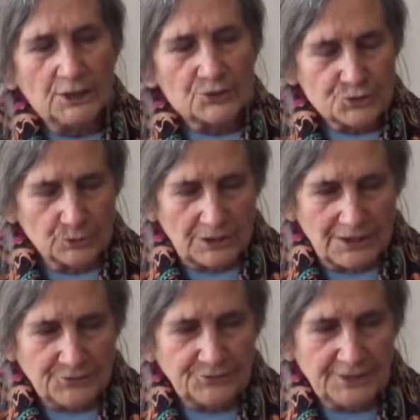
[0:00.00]
So
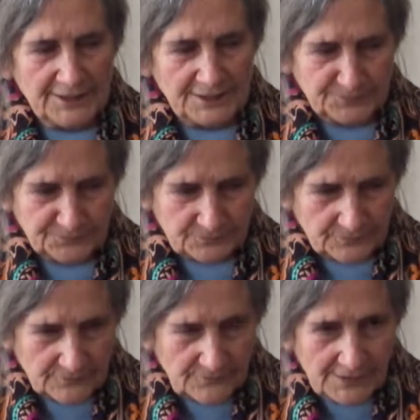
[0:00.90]
I think,
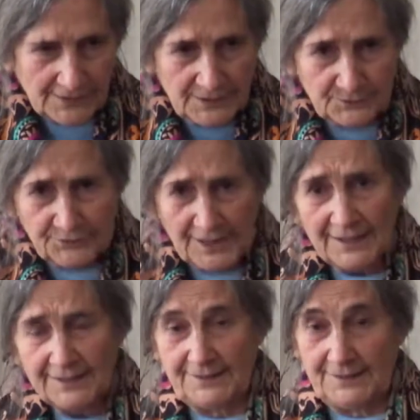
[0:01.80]
in
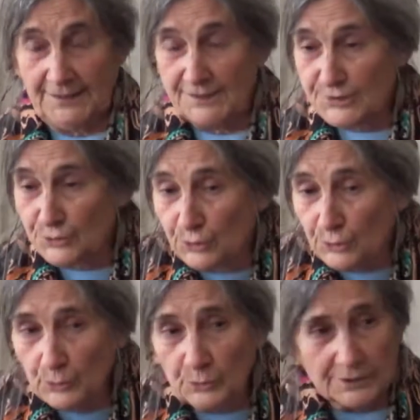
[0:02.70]
fact, it's
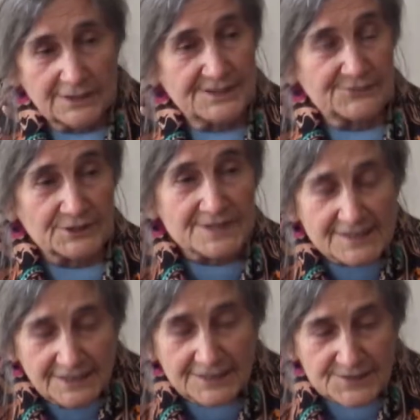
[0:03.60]
the
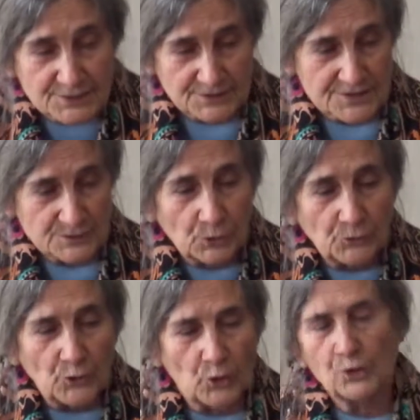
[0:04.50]
citizens
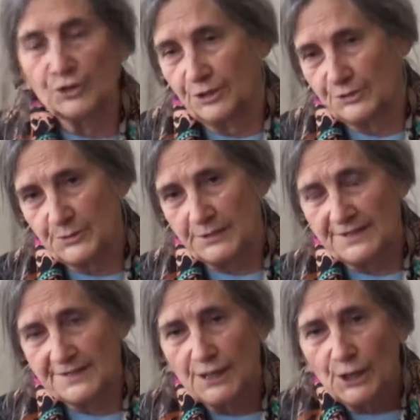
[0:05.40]
of all
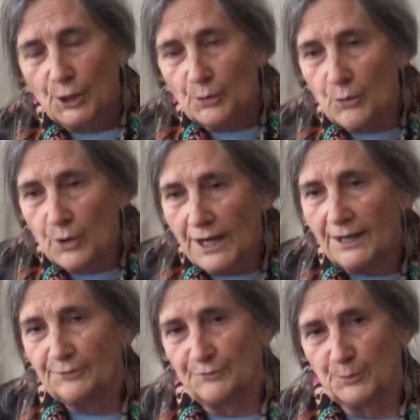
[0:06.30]
countries who
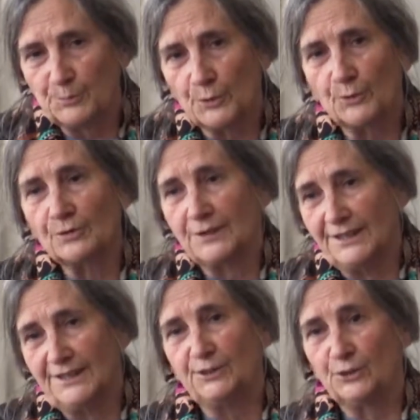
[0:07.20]
have the ball
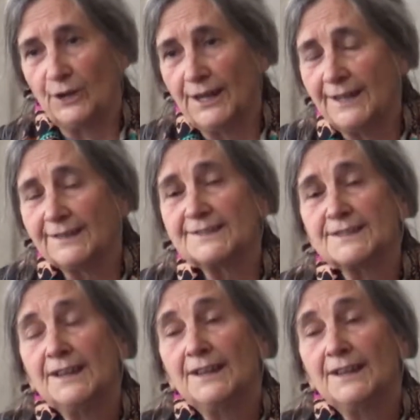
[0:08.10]
in your hands.